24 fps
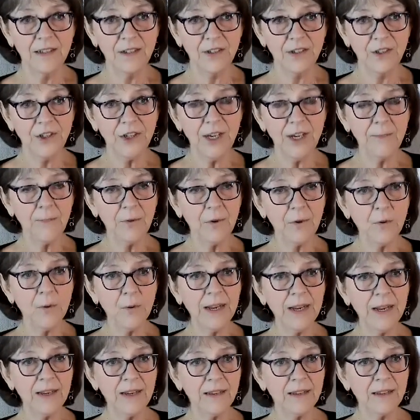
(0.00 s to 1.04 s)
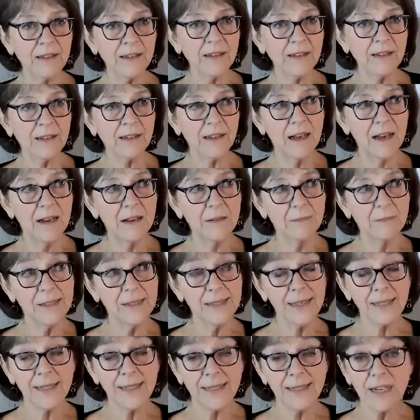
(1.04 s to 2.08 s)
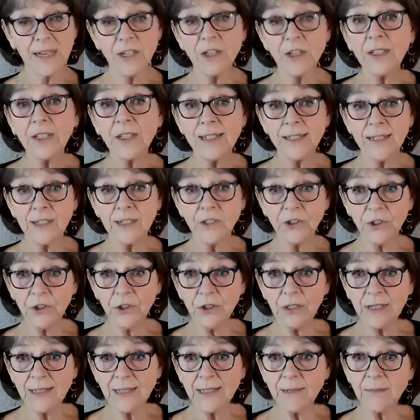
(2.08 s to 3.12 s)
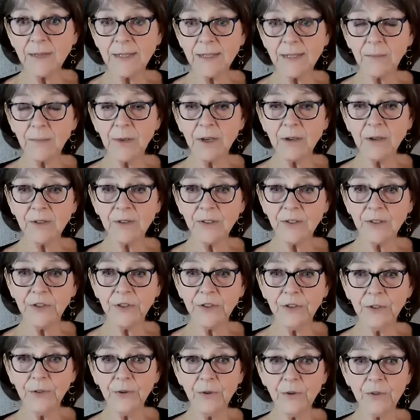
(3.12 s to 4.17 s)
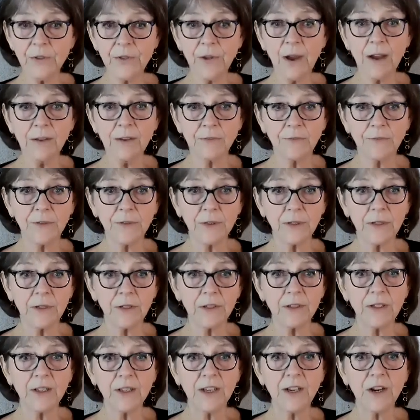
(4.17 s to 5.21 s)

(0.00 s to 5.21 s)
cheap, quick, sensationalistic journalism as opposed to thoughtful,